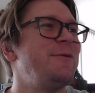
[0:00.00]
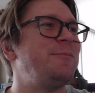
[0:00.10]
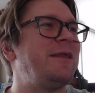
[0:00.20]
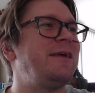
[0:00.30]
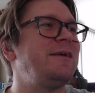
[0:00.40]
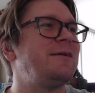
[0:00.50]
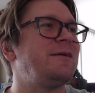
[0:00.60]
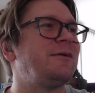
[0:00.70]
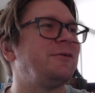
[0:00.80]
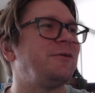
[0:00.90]
Mini,
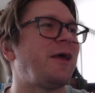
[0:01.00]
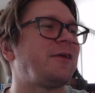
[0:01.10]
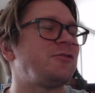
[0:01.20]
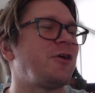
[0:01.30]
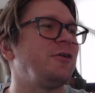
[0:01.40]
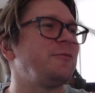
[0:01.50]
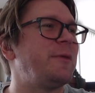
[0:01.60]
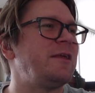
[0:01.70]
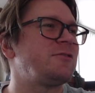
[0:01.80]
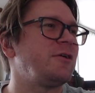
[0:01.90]
or like skirt,
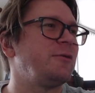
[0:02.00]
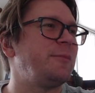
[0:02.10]
midi skirt,